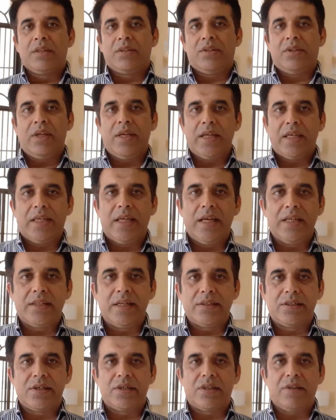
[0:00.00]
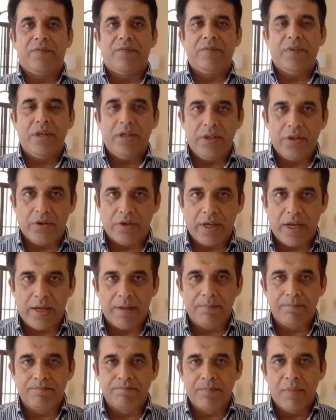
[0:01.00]
thinking that it's a video
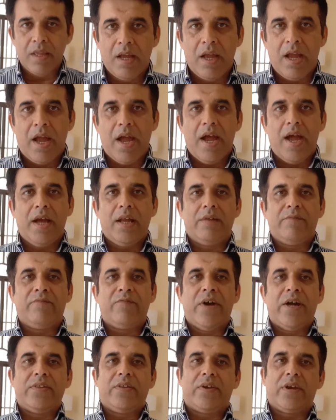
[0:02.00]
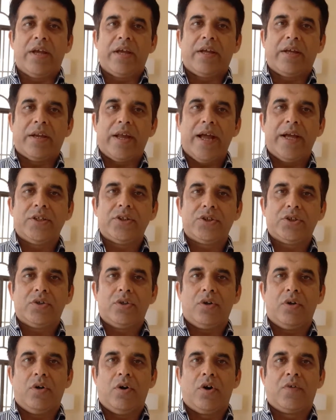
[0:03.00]
game, and whether I crash
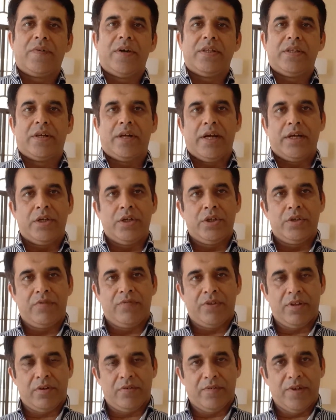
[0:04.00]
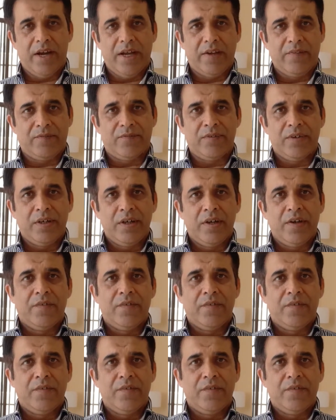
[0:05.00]
or whether I survive,